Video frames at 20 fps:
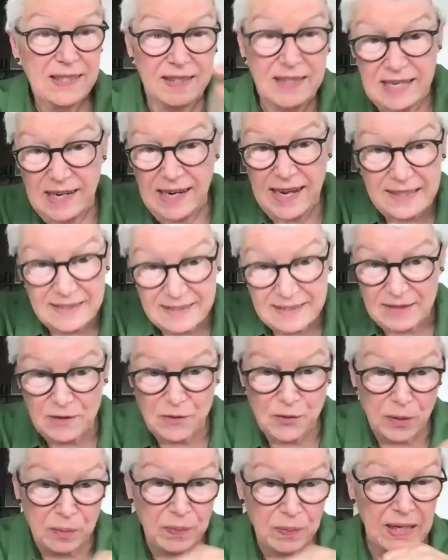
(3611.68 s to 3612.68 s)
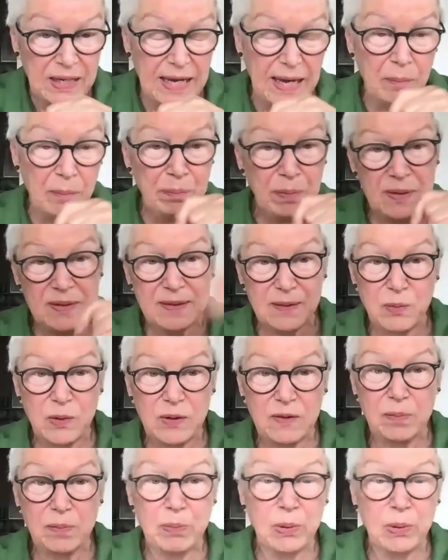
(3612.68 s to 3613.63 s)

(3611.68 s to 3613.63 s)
cleansed from the campus with